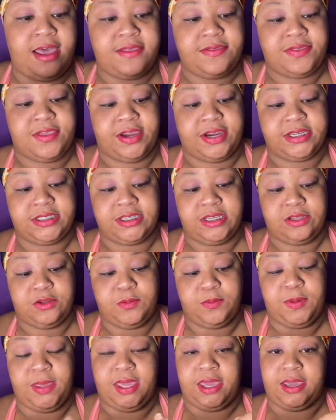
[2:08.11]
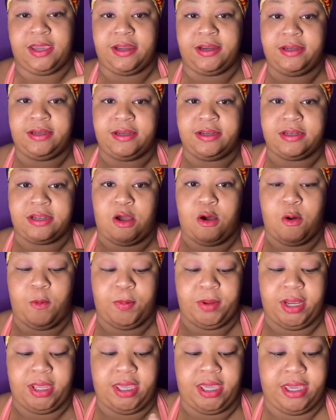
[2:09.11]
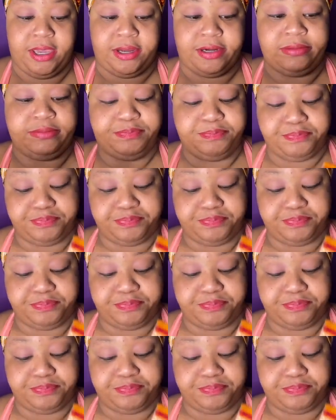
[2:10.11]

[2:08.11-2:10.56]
There's the loop here, the opening here.